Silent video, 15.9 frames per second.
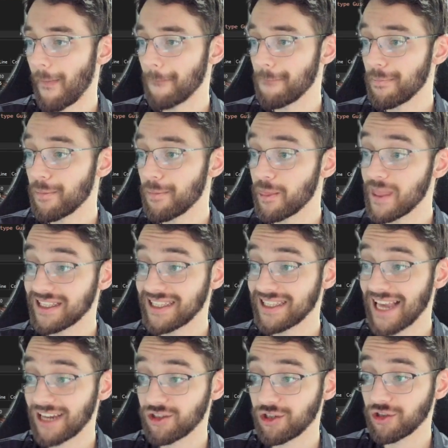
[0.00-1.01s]
This is
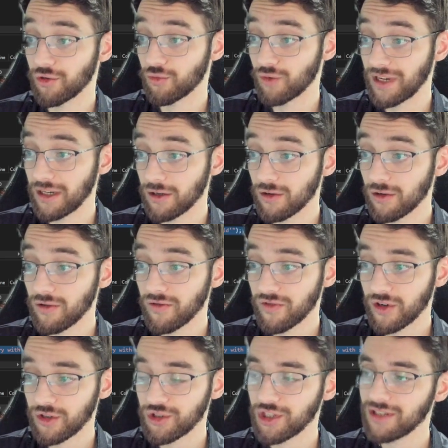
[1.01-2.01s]
actually the real
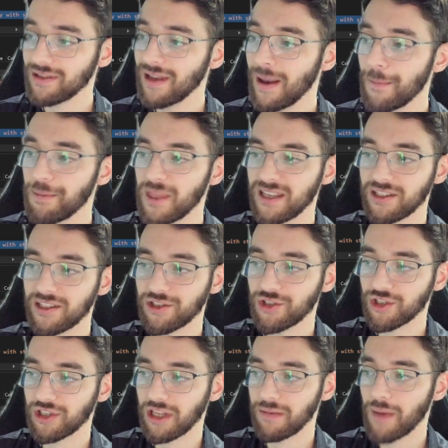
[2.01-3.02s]
version. This is
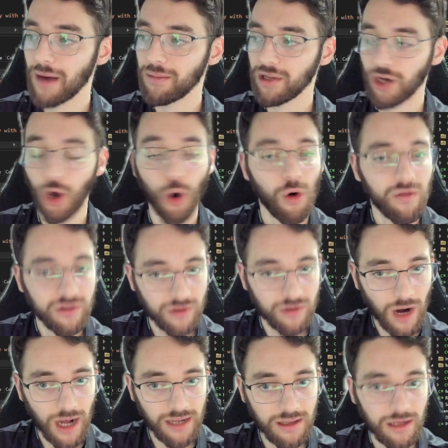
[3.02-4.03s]
just the public
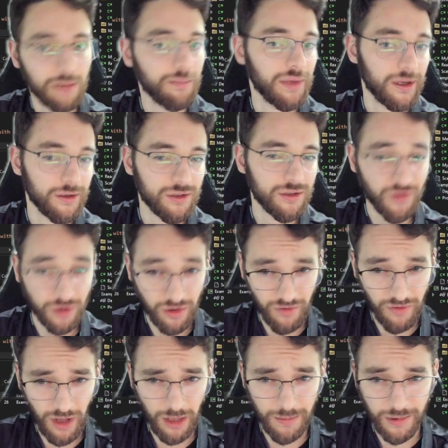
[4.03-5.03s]
override that it builds for
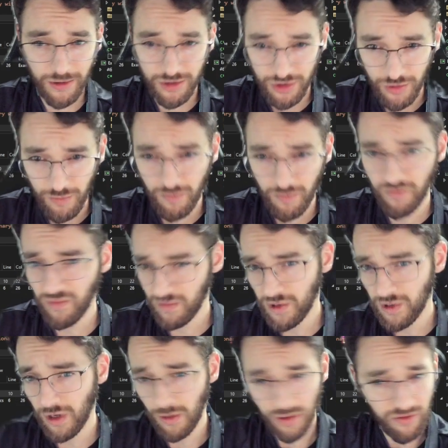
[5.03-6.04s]
developers to,
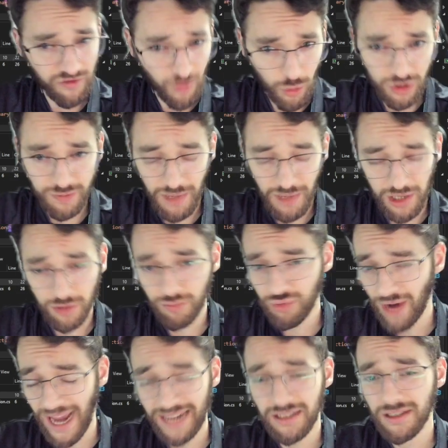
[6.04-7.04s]
enforce better
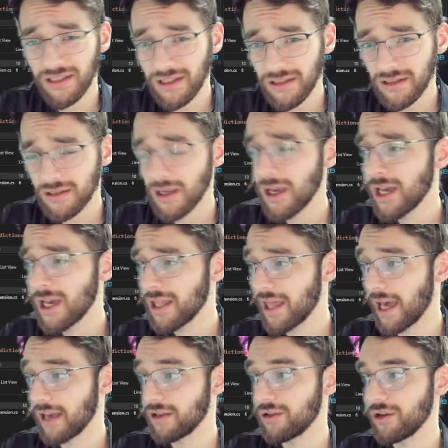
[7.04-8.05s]
practices
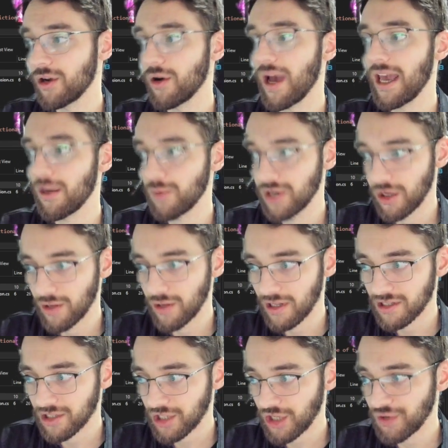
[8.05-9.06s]
that, hey, we know that
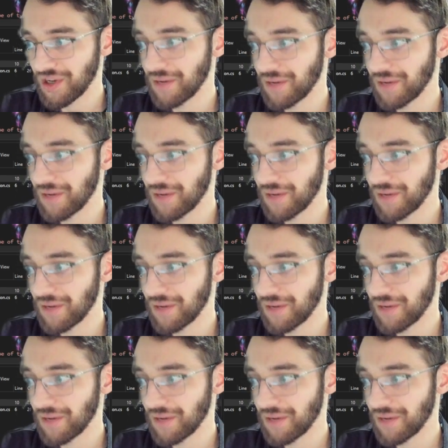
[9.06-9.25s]
it's a GUID.